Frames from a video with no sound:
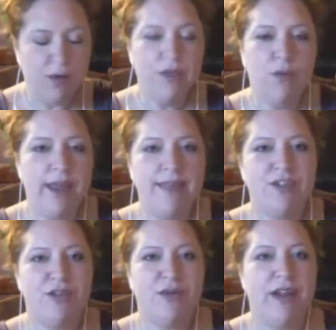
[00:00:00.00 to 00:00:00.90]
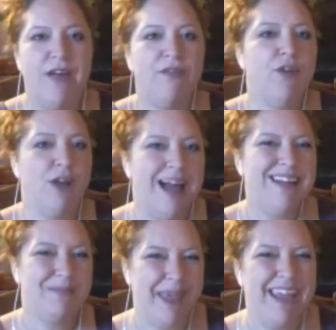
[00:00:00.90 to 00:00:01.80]
way that you could ever
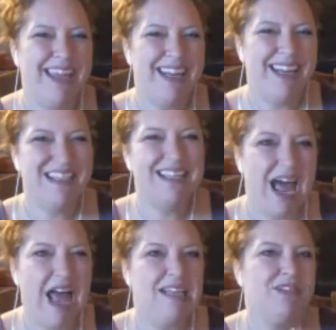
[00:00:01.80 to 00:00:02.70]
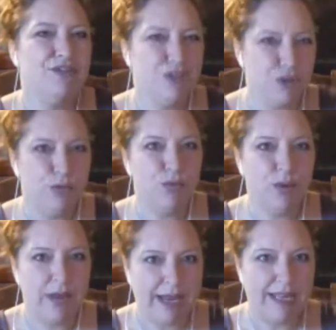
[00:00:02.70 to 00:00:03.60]
not make it is to not do
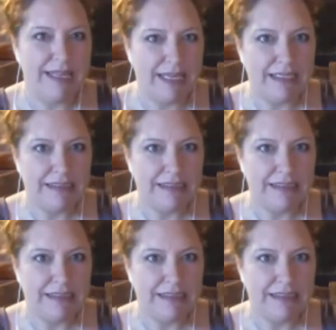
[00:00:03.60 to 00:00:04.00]
anything.